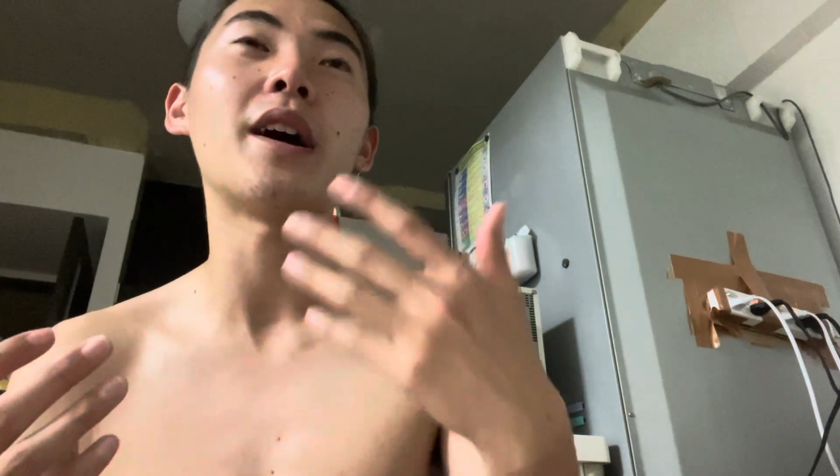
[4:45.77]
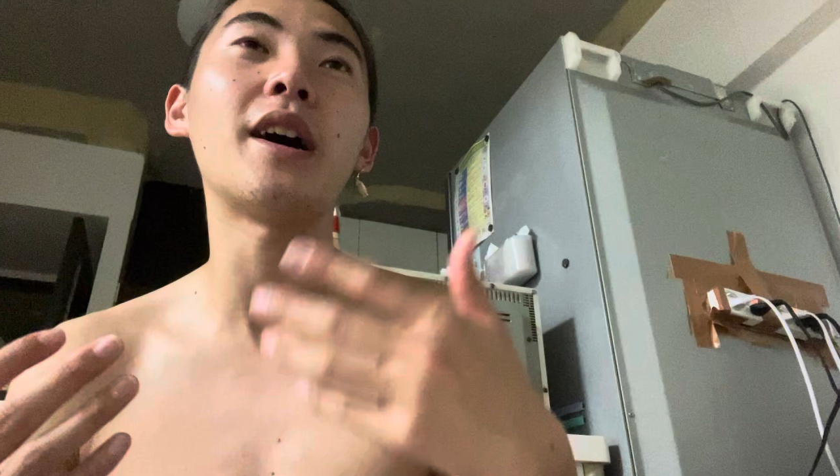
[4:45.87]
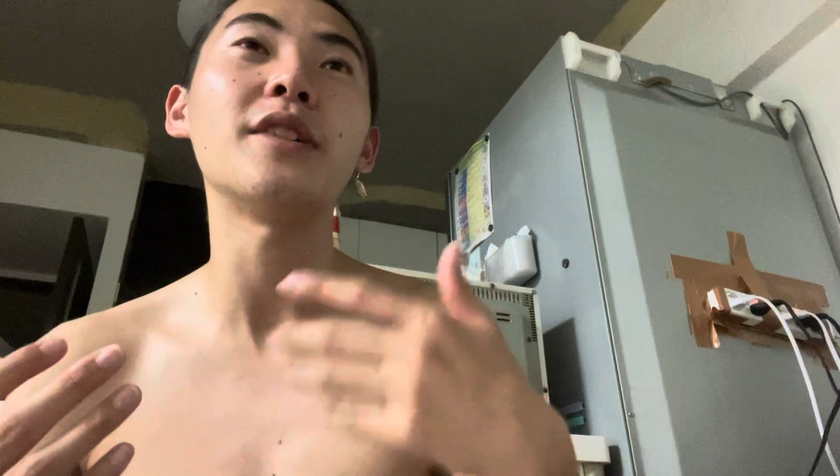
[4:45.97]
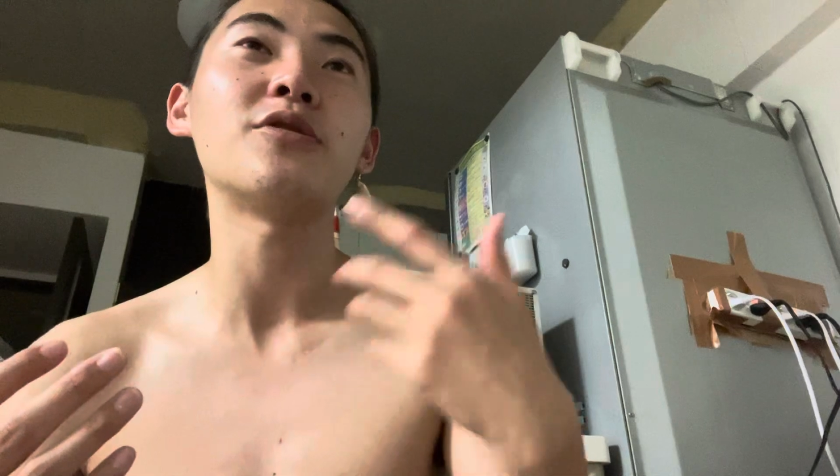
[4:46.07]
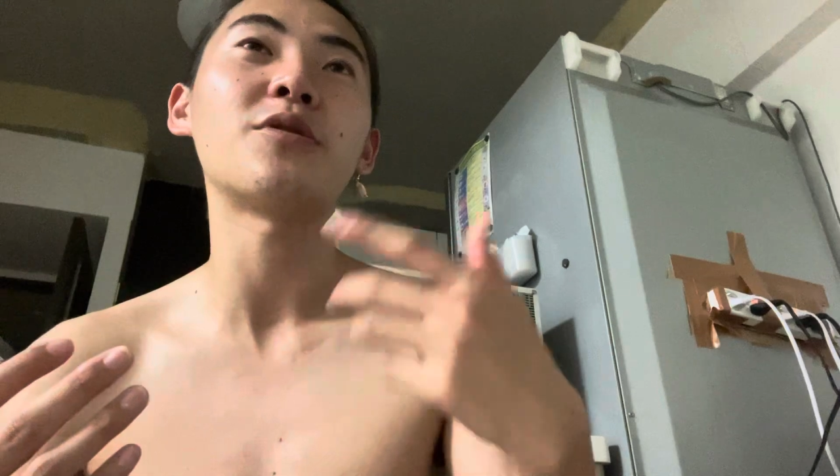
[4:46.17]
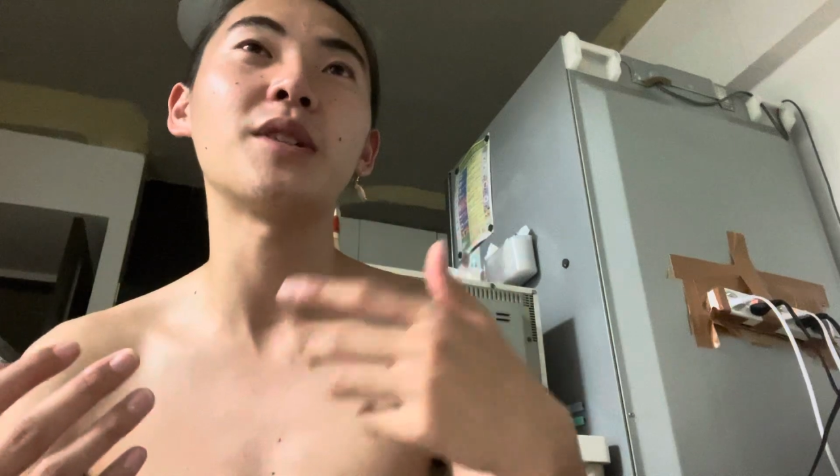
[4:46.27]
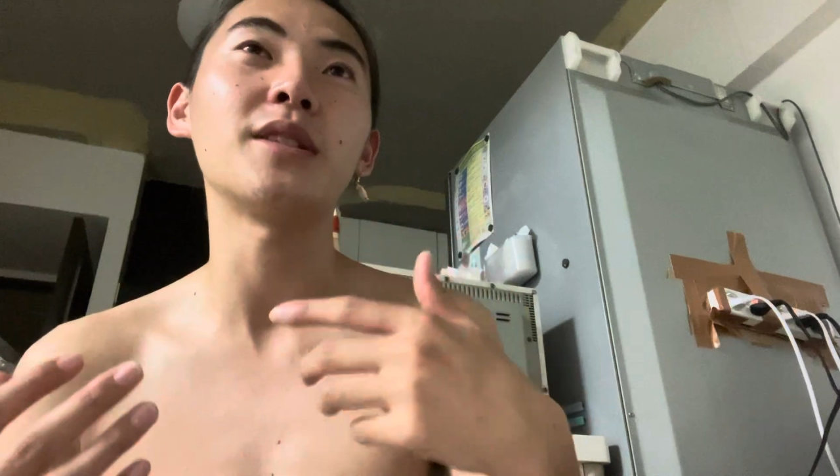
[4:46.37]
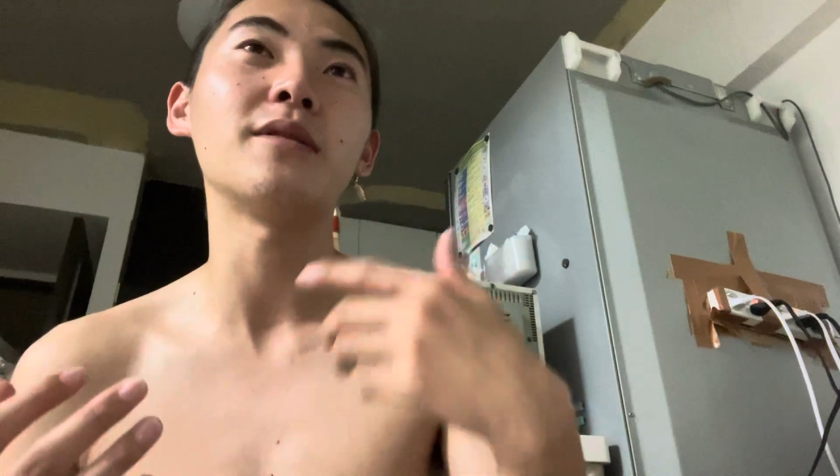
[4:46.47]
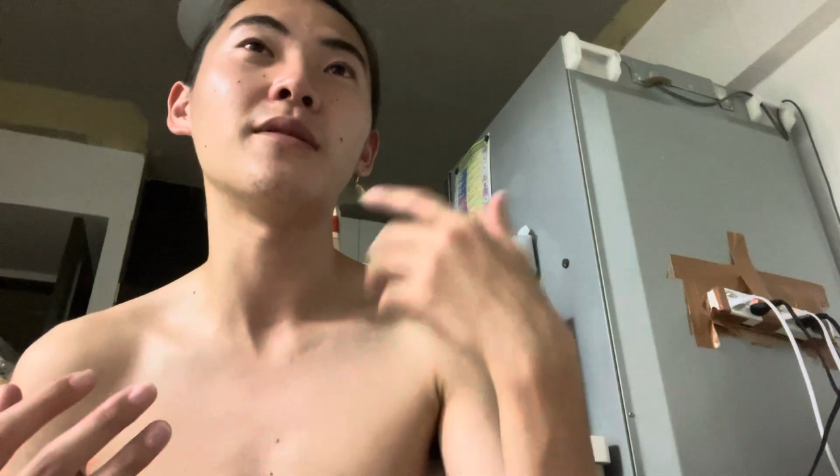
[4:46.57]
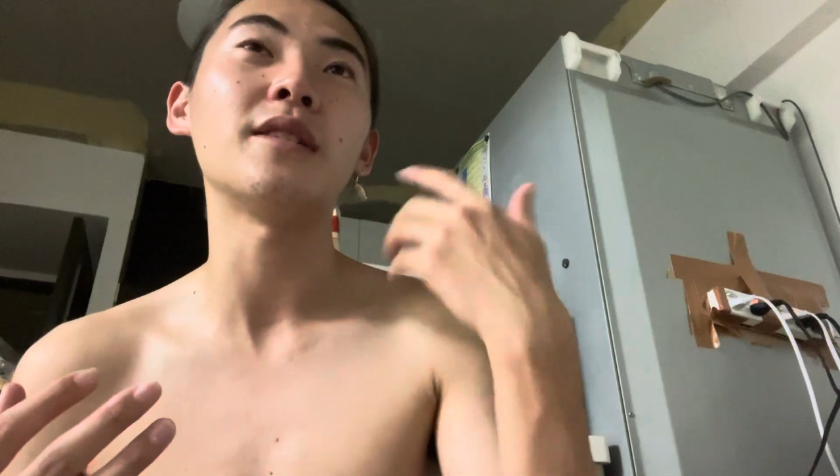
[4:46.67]
I try
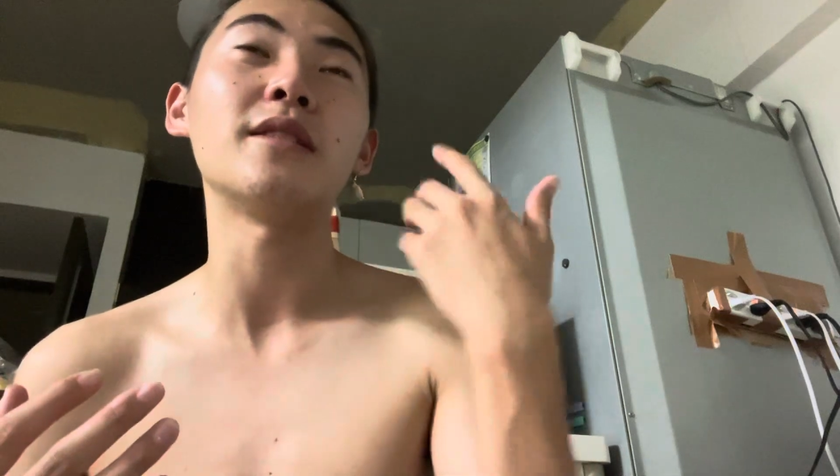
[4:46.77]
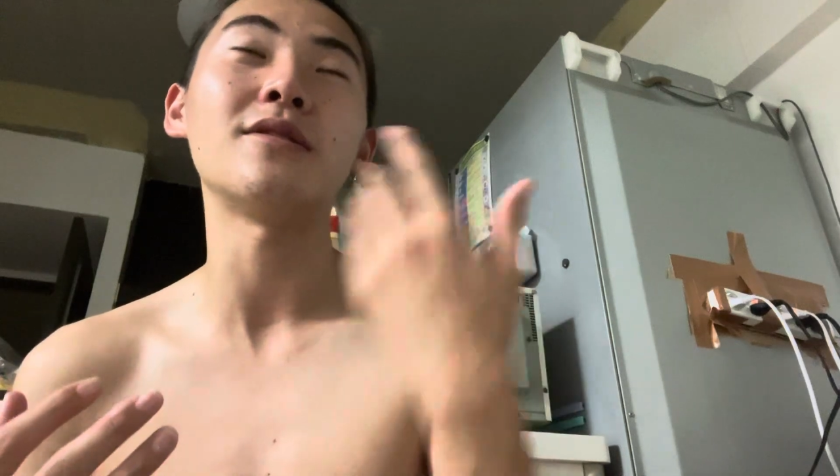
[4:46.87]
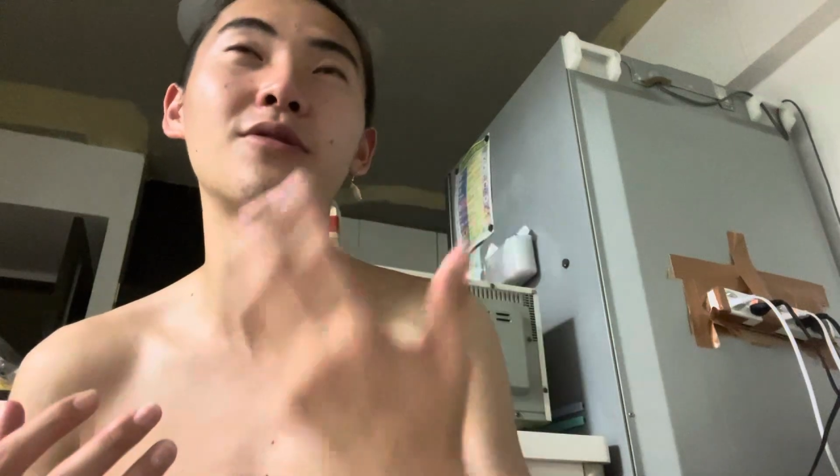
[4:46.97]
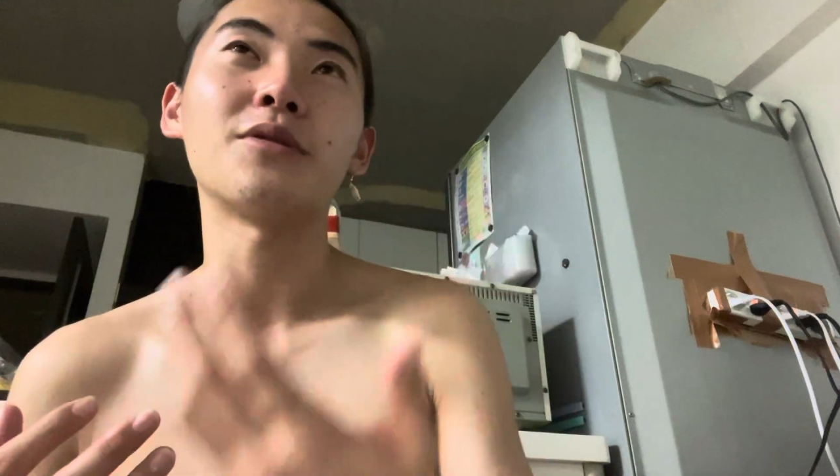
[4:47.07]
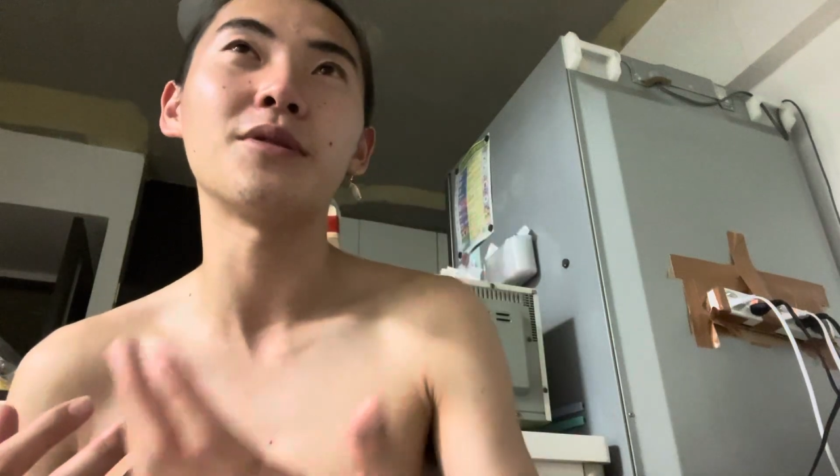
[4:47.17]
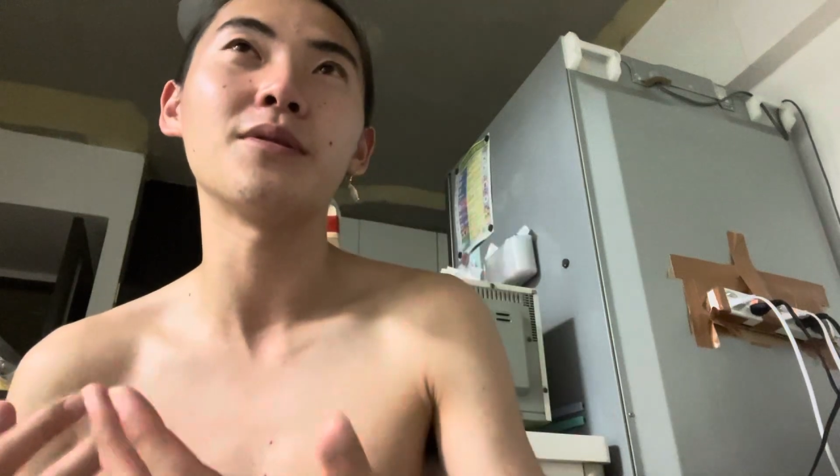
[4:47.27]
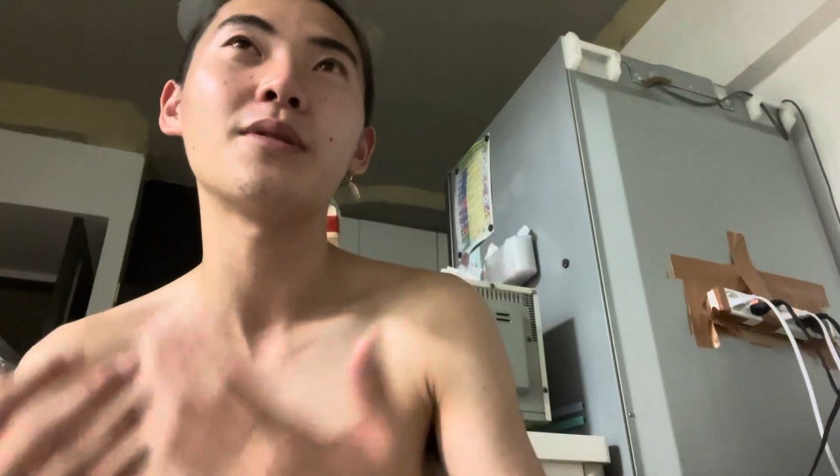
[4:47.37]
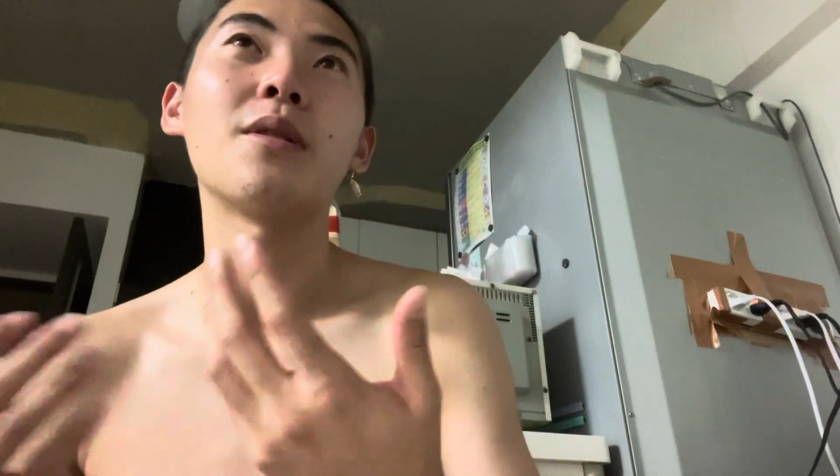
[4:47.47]
to introduce